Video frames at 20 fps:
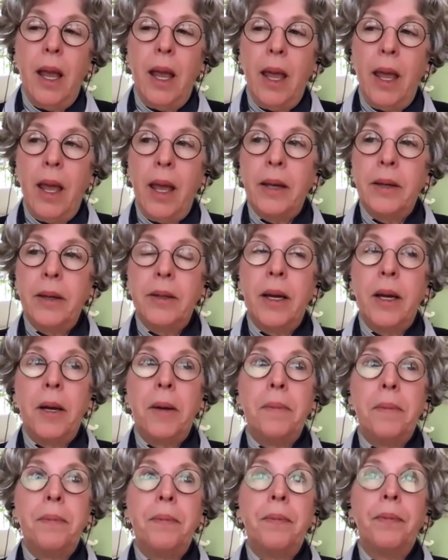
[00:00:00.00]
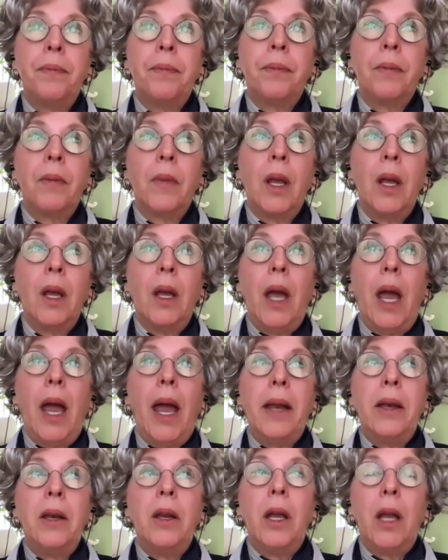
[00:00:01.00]
And
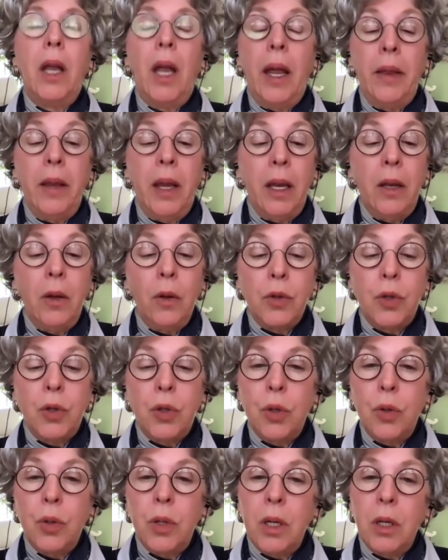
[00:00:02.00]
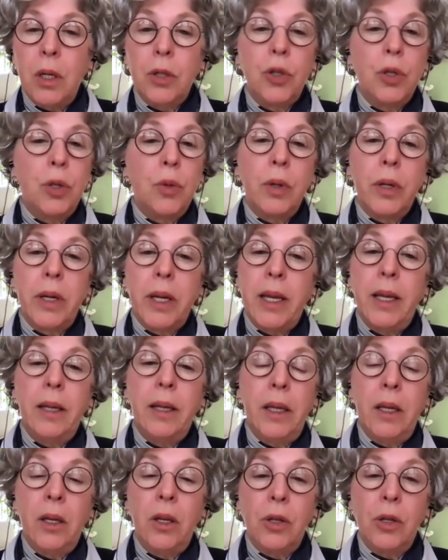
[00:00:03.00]
and in those 2 years, you were
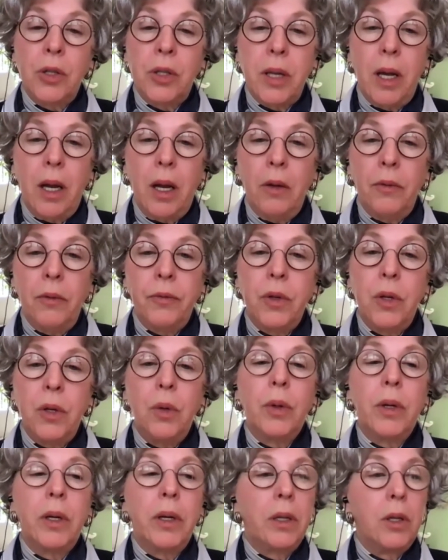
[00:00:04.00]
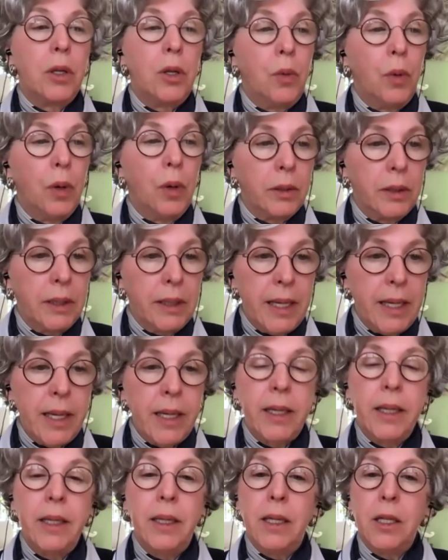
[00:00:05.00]
healing yourself. You were
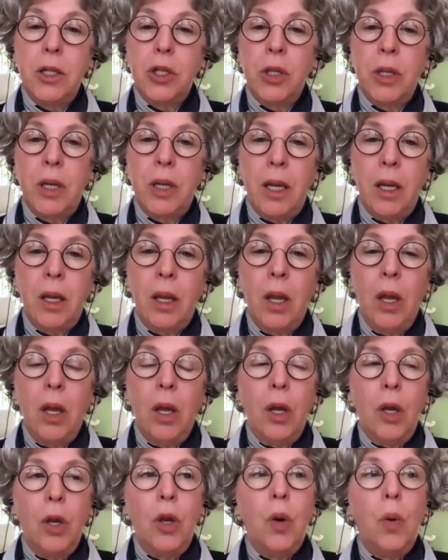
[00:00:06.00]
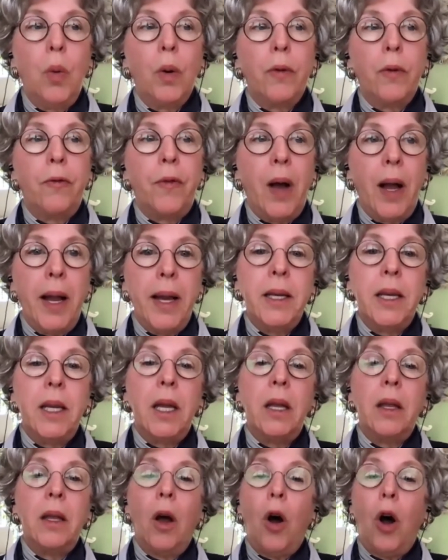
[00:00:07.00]
deconditioning. You were
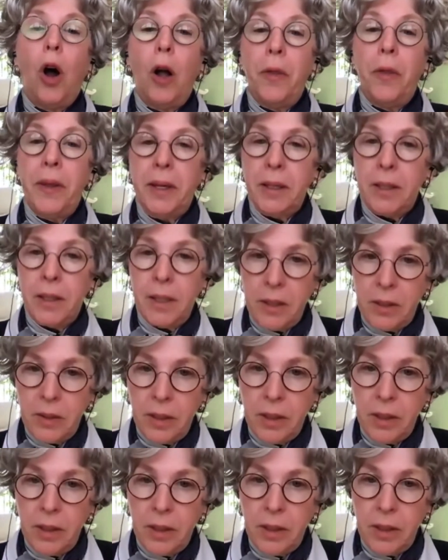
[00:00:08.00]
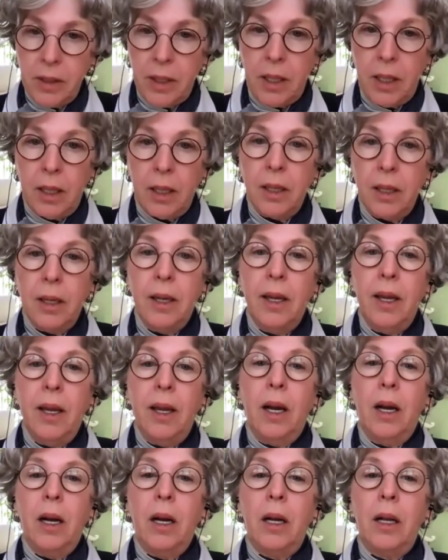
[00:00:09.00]
finding authenticity.
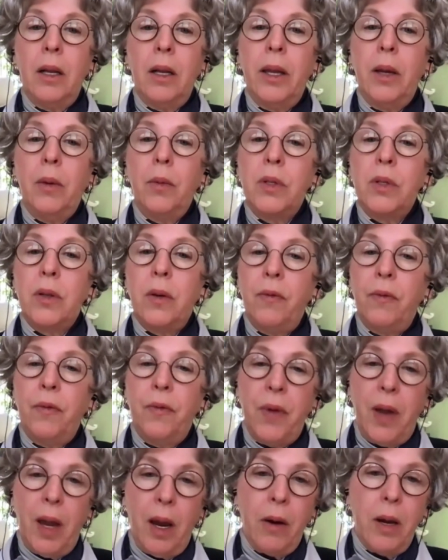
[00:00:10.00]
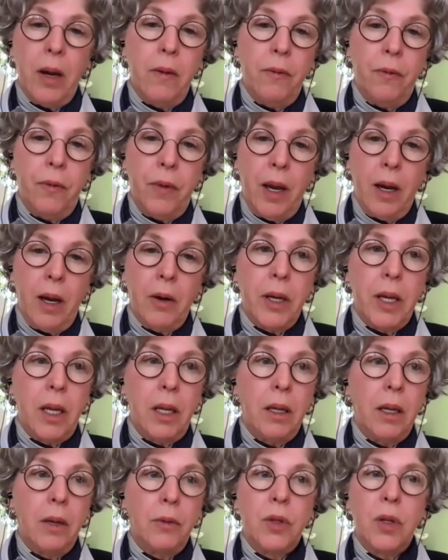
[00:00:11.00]
It was
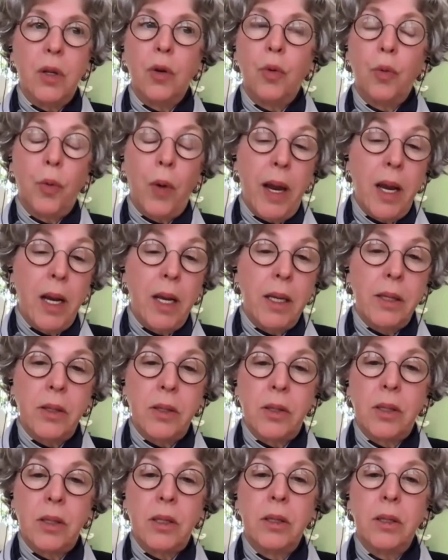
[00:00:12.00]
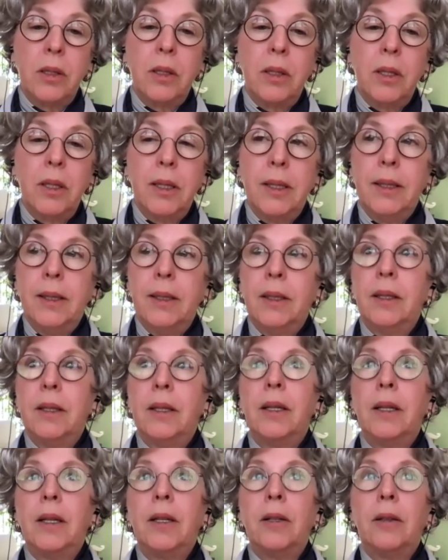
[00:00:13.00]
it was the greatest
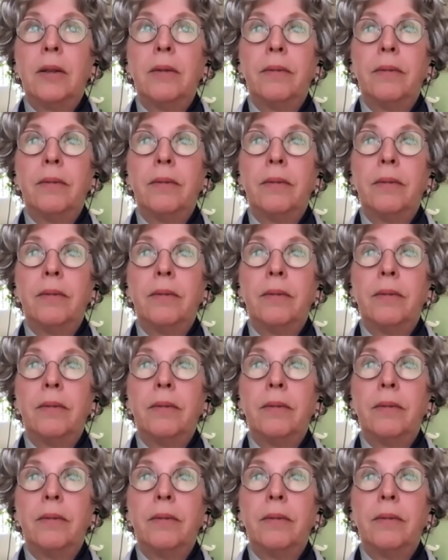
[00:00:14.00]
uh,